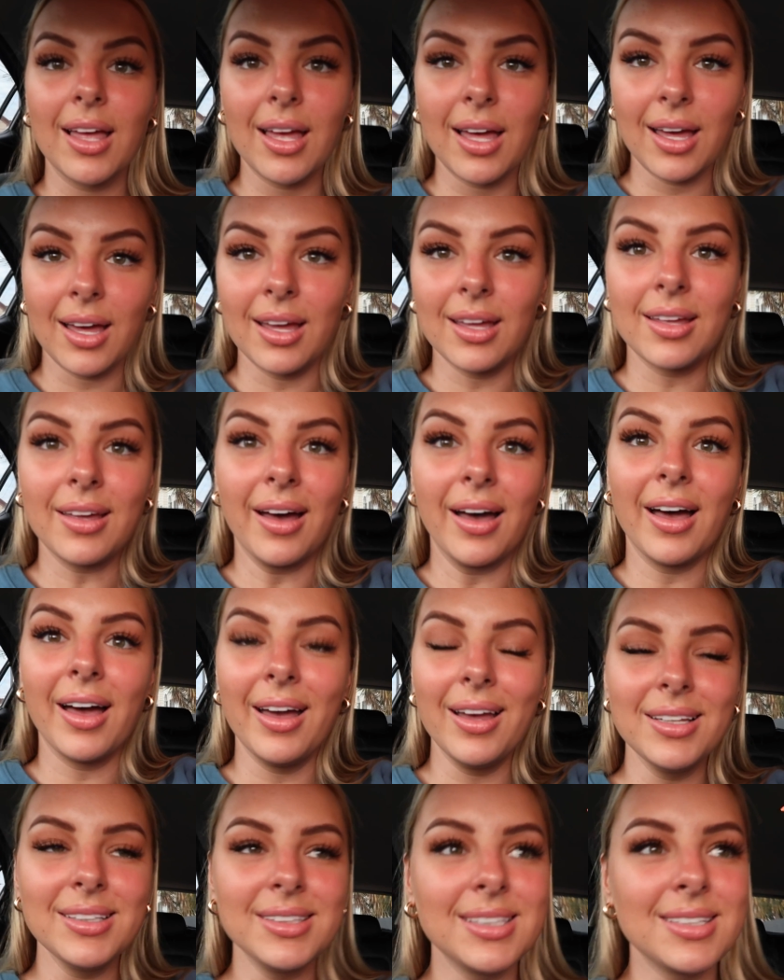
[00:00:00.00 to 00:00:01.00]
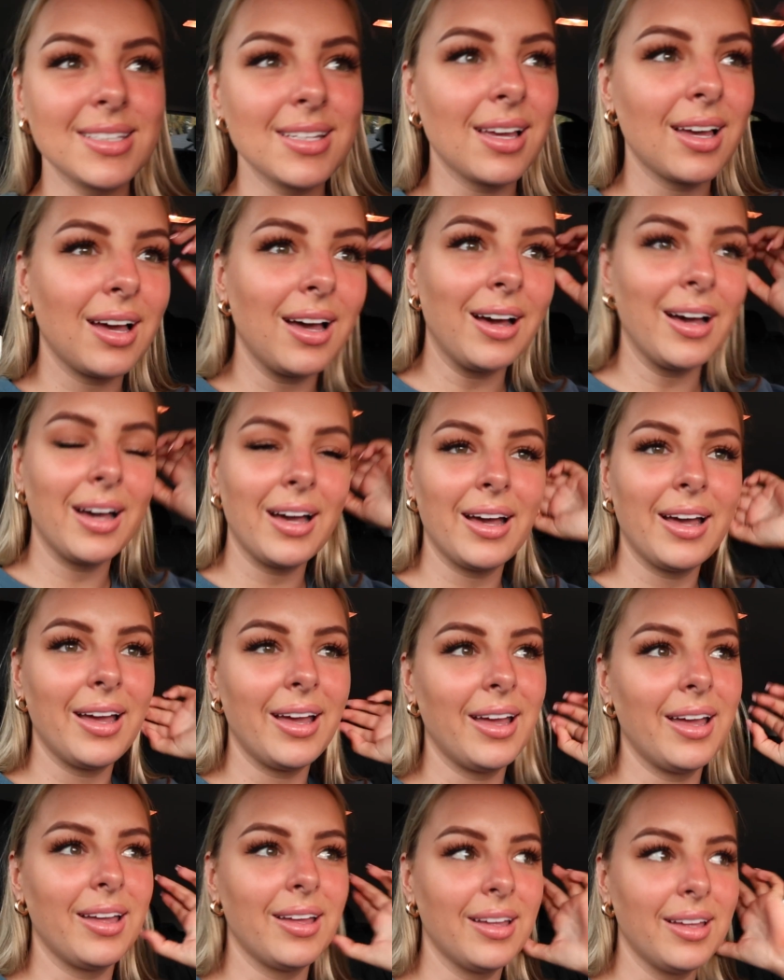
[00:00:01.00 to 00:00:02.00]
Hey guys,
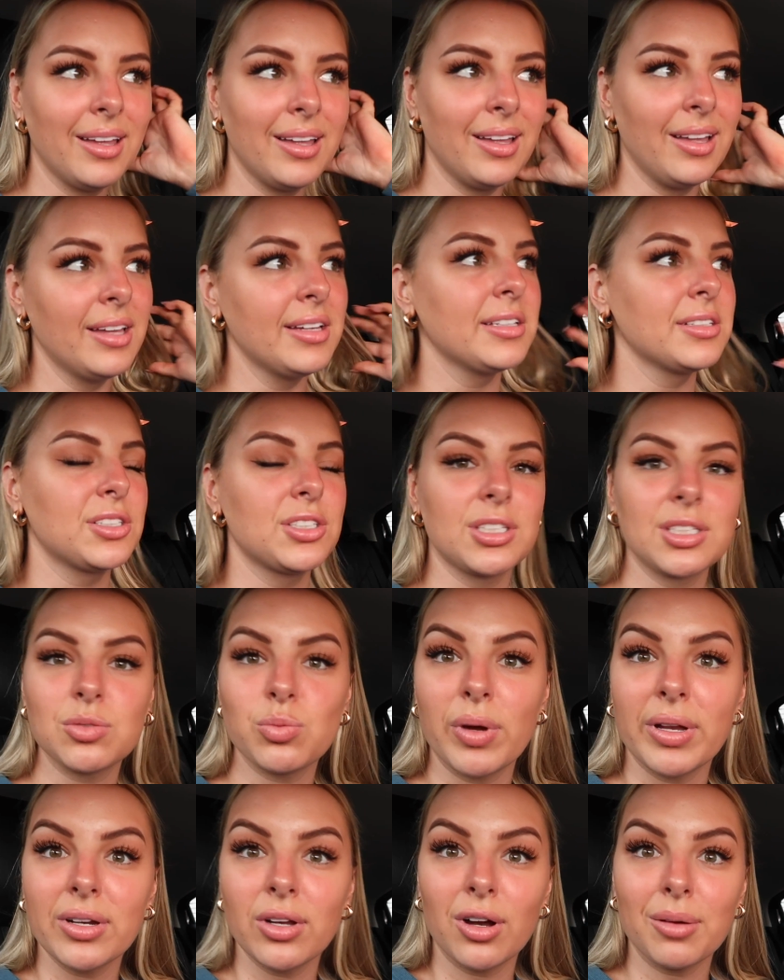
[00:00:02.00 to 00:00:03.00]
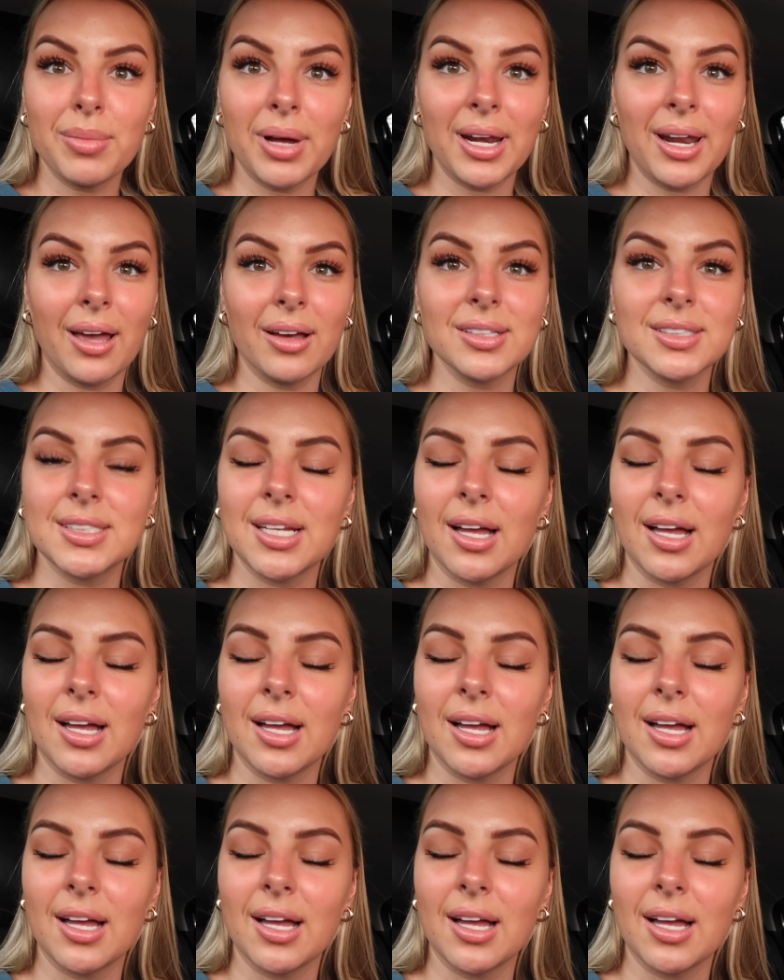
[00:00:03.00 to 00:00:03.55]
I just went and got my nails